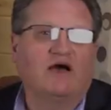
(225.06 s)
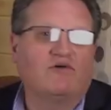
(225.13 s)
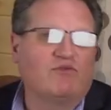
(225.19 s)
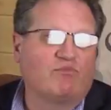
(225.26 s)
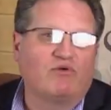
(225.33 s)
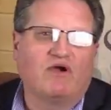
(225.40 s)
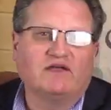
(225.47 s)
how
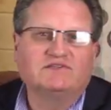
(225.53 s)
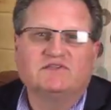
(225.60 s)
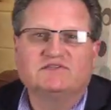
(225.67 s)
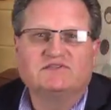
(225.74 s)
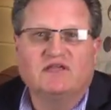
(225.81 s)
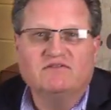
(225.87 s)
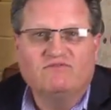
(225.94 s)
the
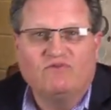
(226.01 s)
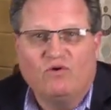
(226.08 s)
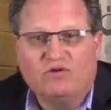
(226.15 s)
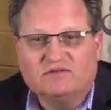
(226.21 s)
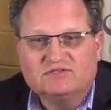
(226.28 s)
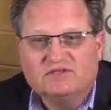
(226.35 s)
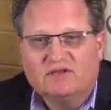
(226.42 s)
process
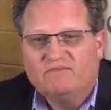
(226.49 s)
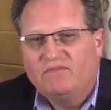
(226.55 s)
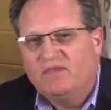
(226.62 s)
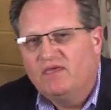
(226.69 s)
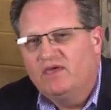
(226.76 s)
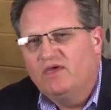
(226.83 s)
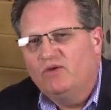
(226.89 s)
unfolds.
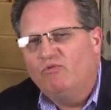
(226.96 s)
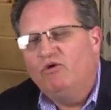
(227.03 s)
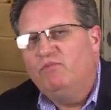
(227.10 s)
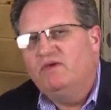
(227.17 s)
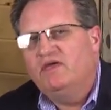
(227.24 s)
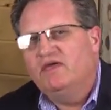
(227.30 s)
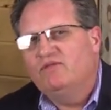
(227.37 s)
We
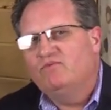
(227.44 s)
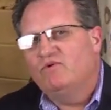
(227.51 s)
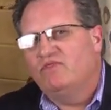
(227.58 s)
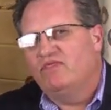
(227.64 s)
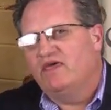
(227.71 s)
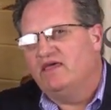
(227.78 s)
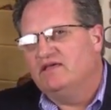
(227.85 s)
begin
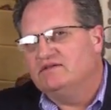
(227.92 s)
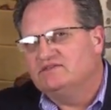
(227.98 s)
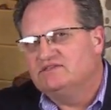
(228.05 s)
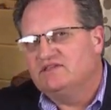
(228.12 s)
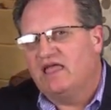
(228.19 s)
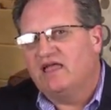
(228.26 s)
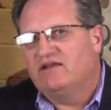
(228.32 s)
with a
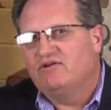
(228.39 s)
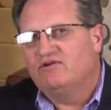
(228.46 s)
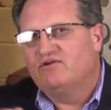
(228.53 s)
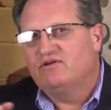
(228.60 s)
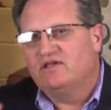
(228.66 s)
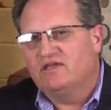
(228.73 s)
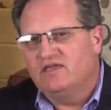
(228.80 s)

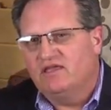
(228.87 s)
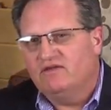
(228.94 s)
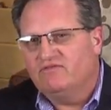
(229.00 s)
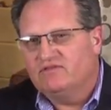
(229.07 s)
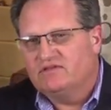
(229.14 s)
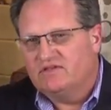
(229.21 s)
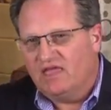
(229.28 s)
standard
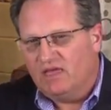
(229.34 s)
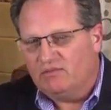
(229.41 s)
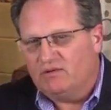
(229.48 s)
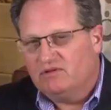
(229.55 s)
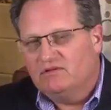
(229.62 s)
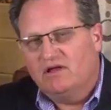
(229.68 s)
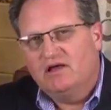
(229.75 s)
gift
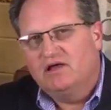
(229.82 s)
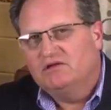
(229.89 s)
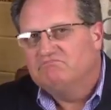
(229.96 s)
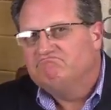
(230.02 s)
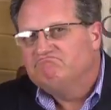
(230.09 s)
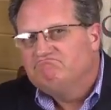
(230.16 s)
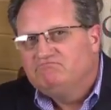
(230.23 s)
table, a
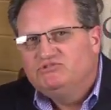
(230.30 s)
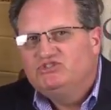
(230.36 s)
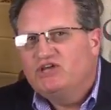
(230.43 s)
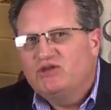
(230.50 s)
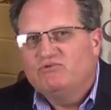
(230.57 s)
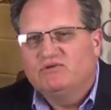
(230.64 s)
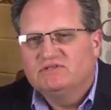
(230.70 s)

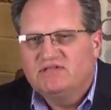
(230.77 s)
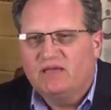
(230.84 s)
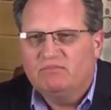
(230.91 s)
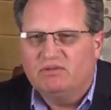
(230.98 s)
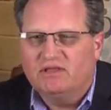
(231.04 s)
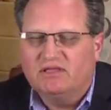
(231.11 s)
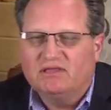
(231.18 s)
general
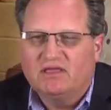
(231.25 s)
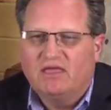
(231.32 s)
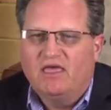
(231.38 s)
template,